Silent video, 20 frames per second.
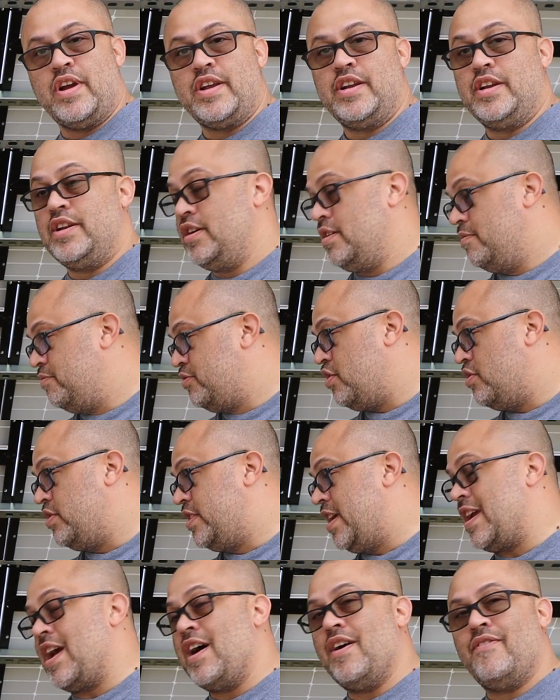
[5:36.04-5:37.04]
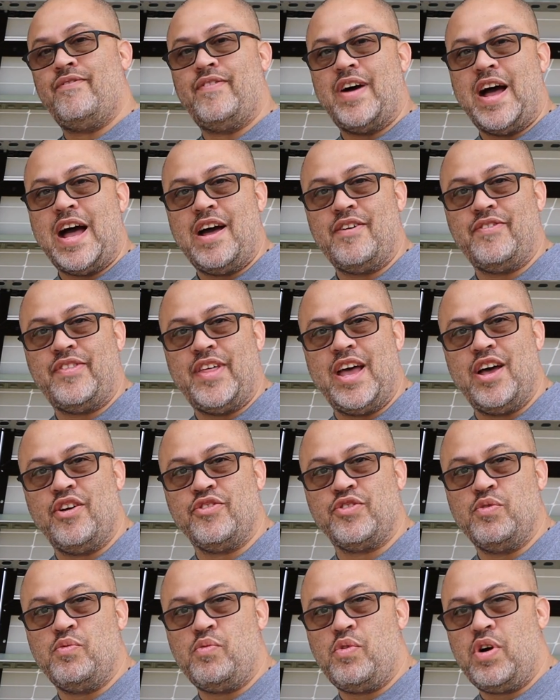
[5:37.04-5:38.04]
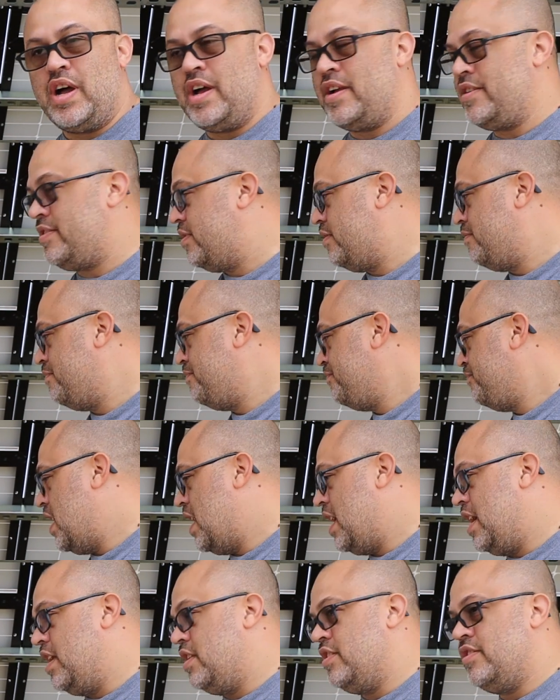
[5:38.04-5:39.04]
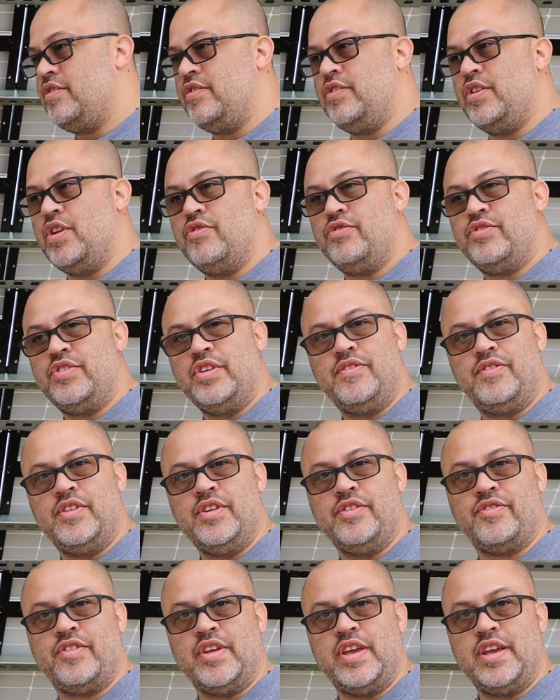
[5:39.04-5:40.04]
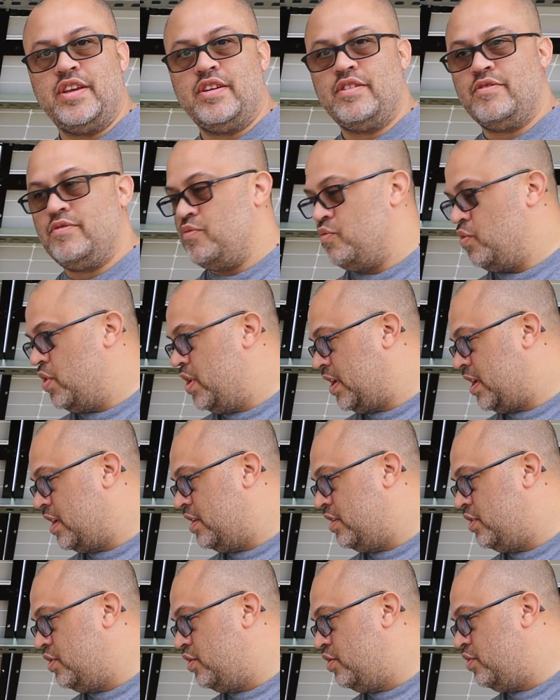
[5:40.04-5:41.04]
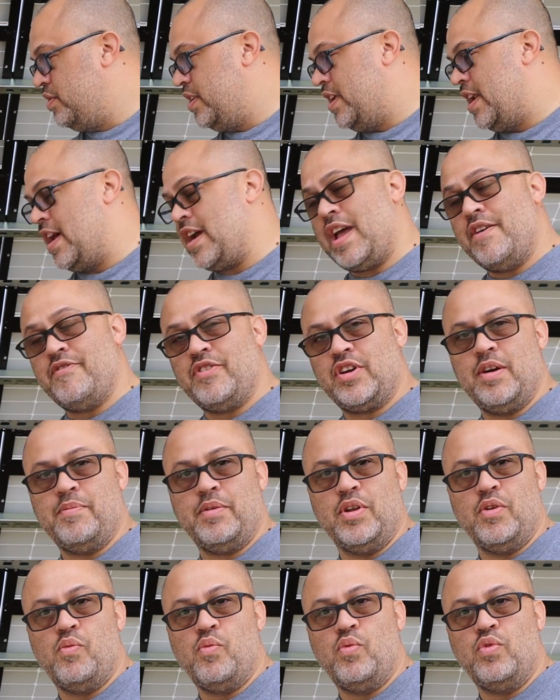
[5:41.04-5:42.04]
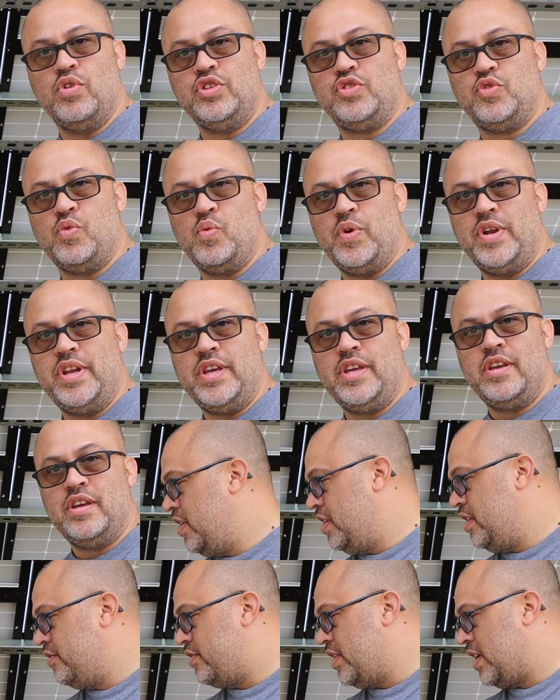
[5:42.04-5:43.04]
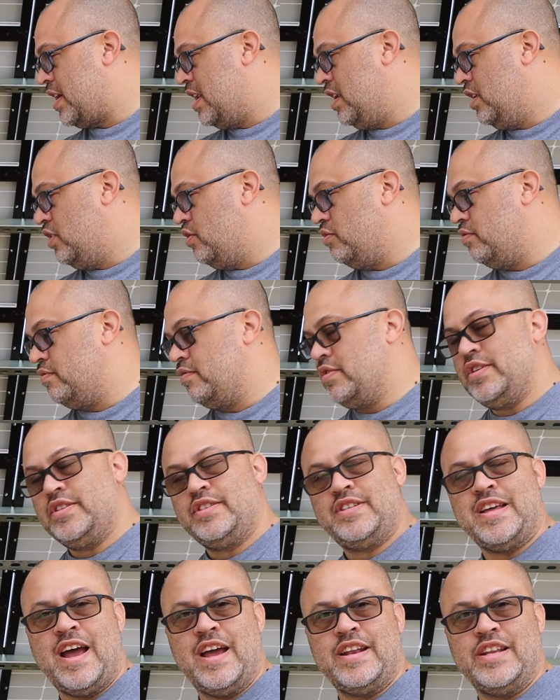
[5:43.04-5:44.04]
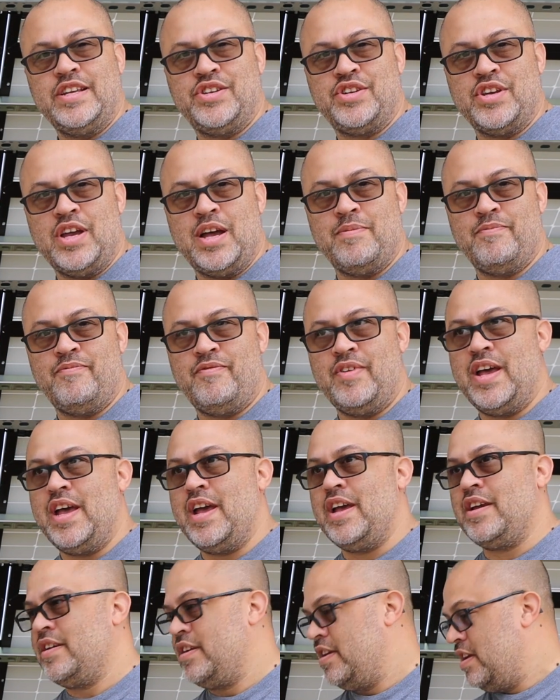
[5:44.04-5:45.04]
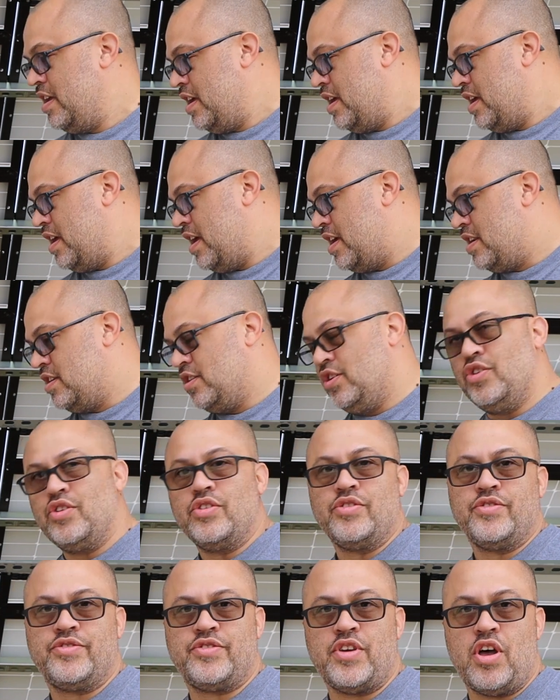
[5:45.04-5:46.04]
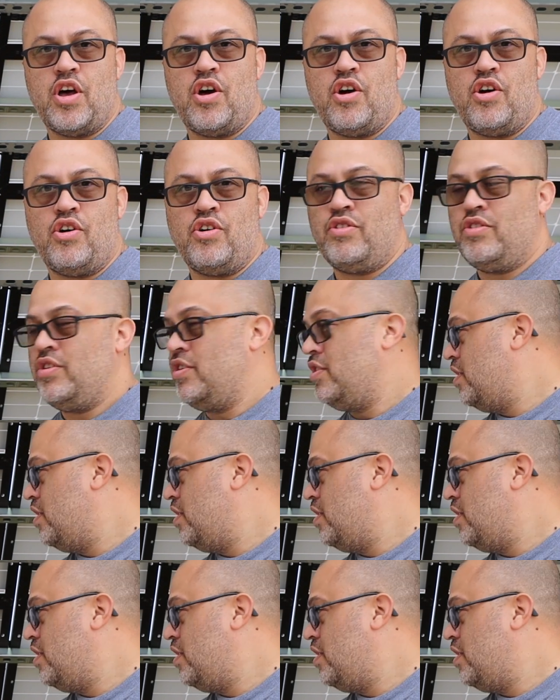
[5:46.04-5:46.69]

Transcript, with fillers: crank it up so to take out 5,000 watts and you know see if this thing what it can do and then i have a couple of 120 things i got a little tiny shop vac and a little saw